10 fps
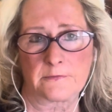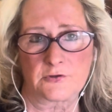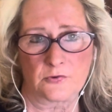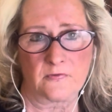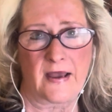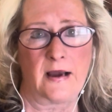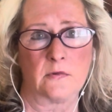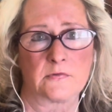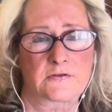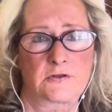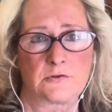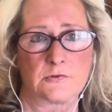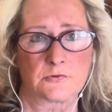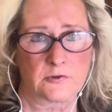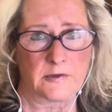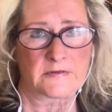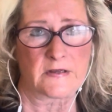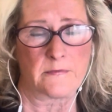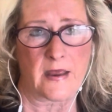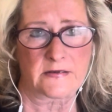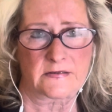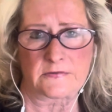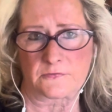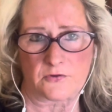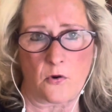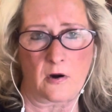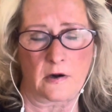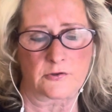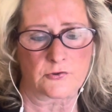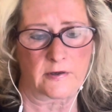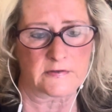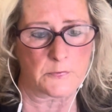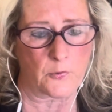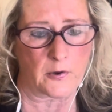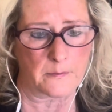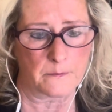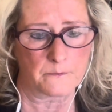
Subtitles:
to the house to do treatments on Max because it was so hard to transport him.